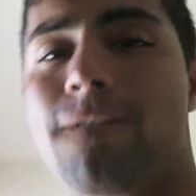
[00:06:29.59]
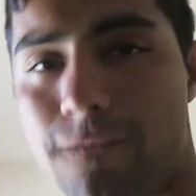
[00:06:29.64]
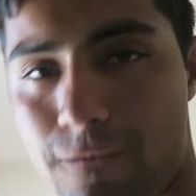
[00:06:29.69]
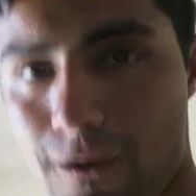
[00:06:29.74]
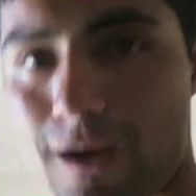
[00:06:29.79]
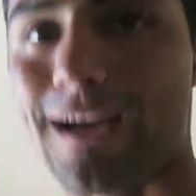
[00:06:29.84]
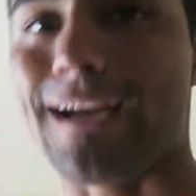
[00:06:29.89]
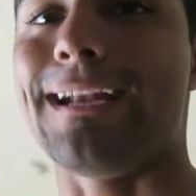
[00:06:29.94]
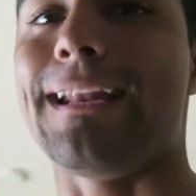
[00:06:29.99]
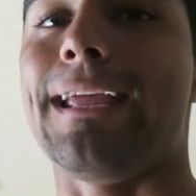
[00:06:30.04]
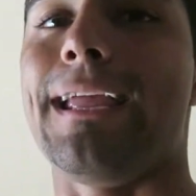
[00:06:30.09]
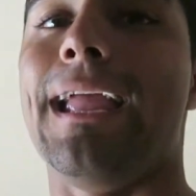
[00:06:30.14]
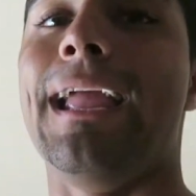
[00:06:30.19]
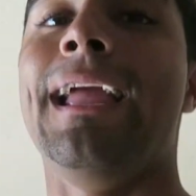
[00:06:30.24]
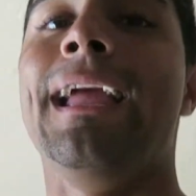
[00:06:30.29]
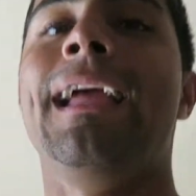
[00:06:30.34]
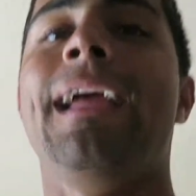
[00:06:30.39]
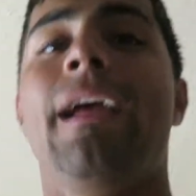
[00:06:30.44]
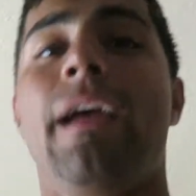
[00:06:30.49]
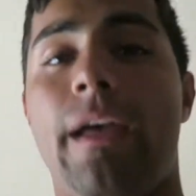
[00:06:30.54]
Friday.
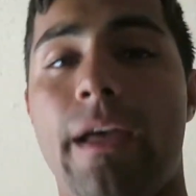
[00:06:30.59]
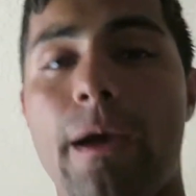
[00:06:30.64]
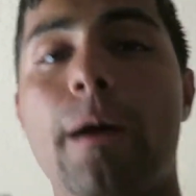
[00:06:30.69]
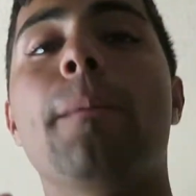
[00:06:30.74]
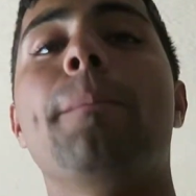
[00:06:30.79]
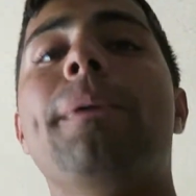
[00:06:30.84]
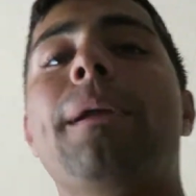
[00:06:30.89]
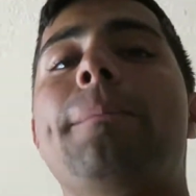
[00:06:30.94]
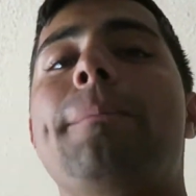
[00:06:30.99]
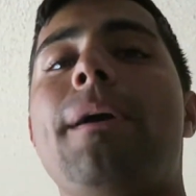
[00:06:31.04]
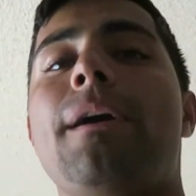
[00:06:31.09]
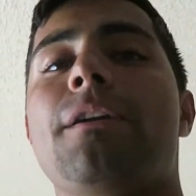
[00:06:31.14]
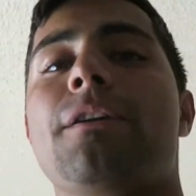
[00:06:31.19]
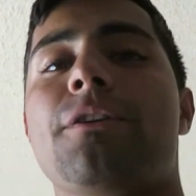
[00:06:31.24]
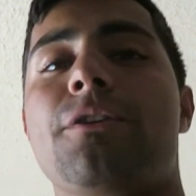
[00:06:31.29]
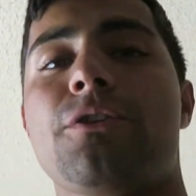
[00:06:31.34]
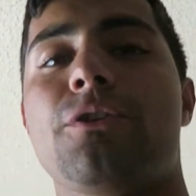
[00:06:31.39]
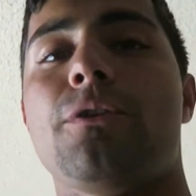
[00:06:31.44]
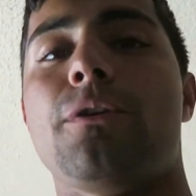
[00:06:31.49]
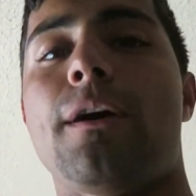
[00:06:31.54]
It'll be
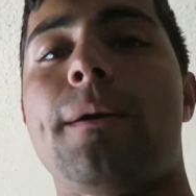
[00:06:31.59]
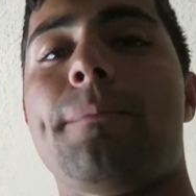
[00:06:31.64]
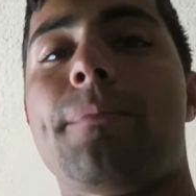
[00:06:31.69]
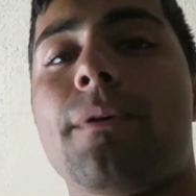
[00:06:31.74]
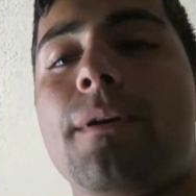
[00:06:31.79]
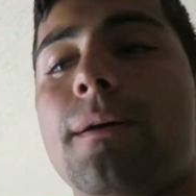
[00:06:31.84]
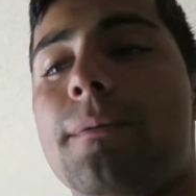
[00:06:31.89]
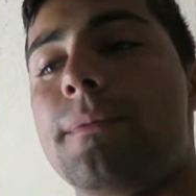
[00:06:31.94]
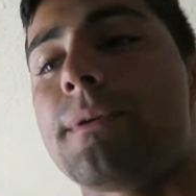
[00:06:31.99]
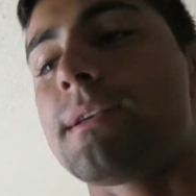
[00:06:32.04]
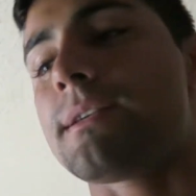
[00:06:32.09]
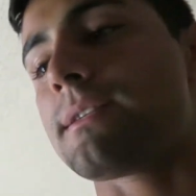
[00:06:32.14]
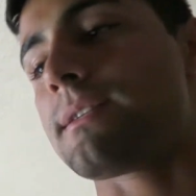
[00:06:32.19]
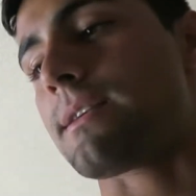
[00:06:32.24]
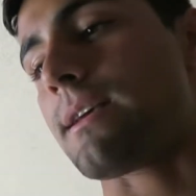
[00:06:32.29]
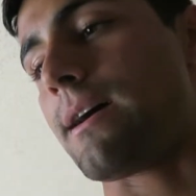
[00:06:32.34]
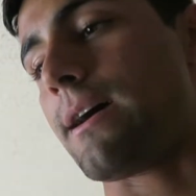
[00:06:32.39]
better too, I promise.